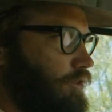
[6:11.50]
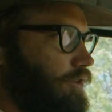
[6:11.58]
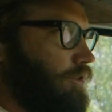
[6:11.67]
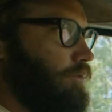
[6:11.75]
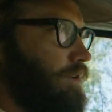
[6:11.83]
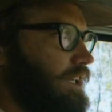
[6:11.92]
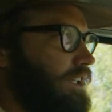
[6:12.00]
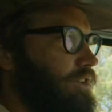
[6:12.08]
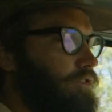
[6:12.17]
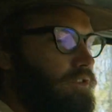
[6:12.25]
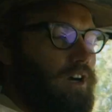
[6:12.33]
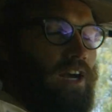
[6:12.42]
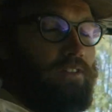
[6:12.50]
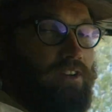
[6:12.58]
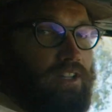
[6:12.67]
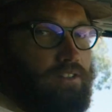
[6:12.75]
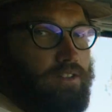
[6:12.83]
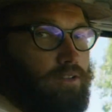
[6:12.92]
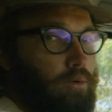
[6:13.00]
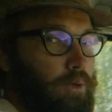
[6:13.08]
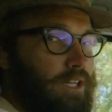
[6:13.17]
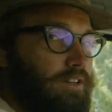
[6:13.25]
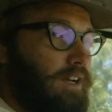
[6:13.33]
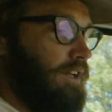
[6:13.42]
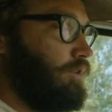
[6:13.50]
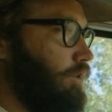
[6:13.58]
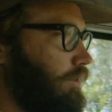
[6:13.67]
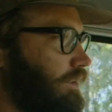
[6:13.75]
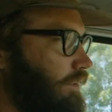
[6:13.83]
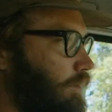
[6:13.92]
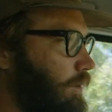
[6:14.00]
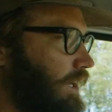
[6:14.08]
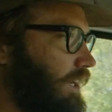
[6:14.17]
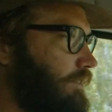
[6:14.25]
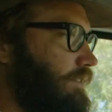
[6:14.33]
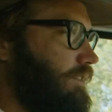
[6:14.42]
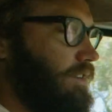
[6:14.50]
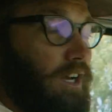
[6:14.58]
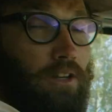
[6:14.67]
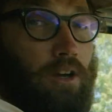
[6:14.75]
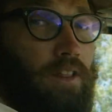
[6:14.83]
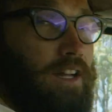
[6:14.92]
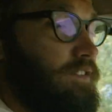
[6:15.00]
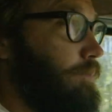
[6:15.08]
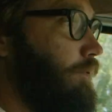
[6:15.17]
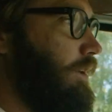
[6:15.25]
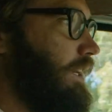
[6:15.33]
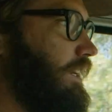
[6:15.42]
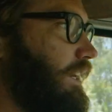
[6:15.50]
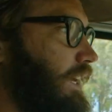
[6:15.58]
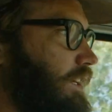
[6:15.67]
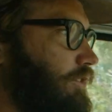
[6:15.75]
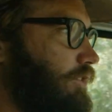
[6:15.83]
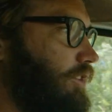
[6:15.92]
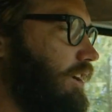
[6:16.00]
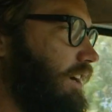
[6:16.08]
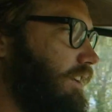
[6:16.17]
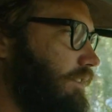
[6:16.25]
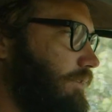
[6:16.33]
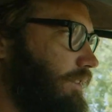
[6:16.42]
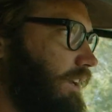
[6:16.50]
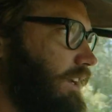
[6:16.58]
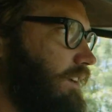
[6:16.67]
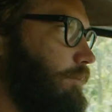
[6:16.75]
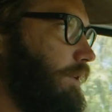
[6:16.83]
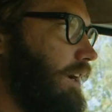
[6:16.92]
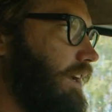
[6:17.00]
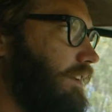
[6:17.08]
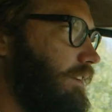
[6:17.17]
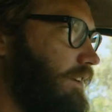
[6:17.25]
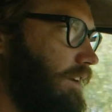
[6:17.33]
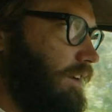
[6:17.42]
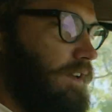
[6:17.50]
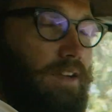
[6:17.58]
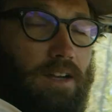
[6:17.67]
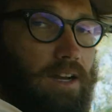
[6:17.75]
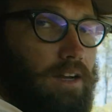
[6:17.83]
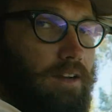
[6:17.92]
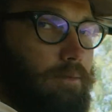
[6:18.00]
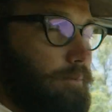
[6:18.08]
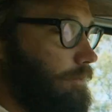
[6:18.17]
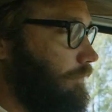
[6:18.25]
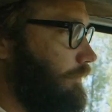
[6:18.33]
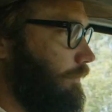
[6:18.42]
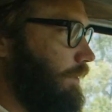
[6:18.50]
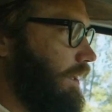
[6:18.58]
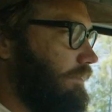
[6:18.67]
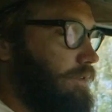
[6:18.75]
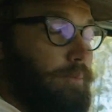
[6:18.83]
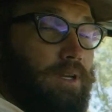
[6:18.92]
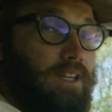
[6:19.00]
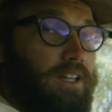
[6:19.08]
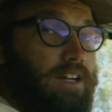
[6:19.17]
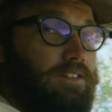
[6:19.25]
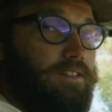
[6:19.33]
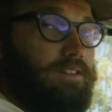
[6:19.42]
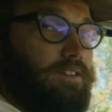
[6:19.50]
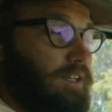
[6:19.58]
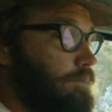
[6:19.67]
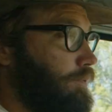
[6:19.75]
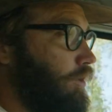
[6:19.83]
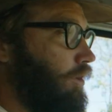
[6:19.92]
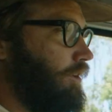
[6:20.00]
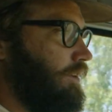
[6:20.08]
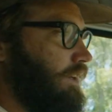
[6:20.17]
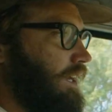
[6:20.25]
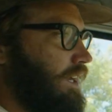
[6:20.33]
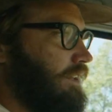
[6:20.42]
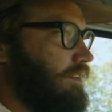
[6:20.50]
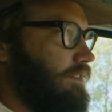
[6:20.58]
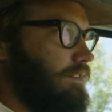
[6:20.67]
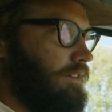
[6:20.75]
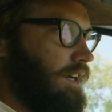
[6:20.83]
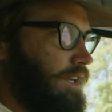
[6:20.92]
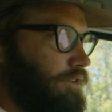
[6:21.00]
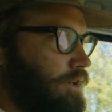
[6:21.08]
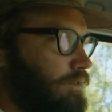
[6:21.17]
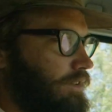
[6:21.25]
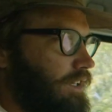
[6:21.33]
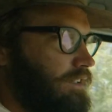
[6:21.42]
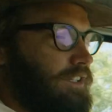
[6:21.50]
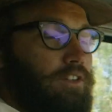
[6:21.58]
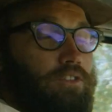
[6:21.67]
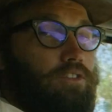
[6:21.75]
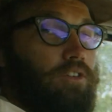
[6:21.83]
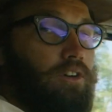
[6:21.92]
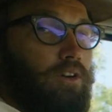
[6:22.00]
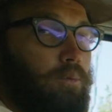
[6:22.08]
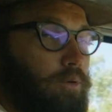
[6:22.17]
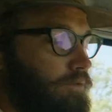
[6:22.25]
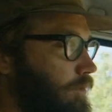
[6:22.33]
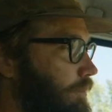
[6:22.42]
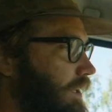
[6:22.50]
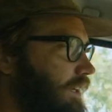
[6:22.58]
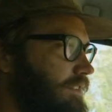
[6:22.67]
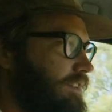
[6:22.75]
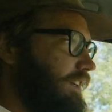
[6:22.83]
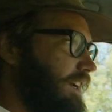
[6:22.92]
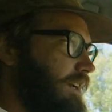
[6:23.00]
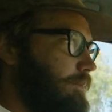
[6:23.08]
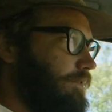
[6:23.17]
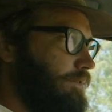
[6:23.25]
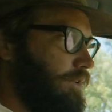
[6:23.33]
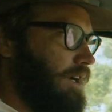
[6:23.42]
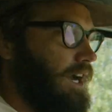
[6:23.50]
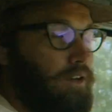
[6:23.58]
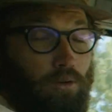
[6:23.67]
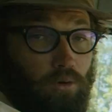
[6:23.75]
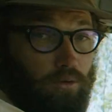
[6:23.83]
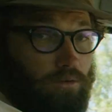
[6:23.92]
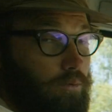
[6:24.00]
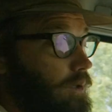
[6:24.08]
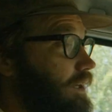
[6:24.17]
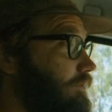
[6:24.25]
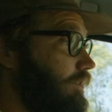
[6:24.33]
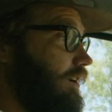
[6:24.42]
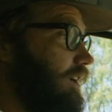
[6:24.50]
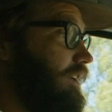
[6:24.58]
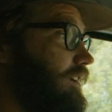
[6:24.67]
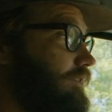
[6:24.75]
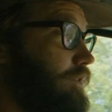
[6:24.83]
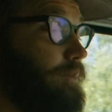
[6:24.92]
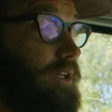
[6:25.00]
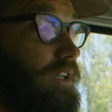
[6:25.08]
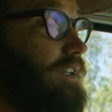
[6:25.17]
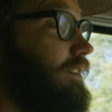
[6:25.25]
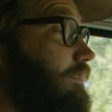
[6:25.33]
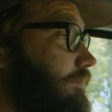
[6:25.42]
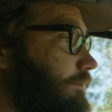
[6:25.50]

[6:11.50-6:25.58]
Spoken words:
you can really drive it into the wind unhooked in the waves. I know that's a pretty niche kind of thing, but yeah, for me that's important, and I don't think the Enduro would replace the amp for unhooked wave riding for me.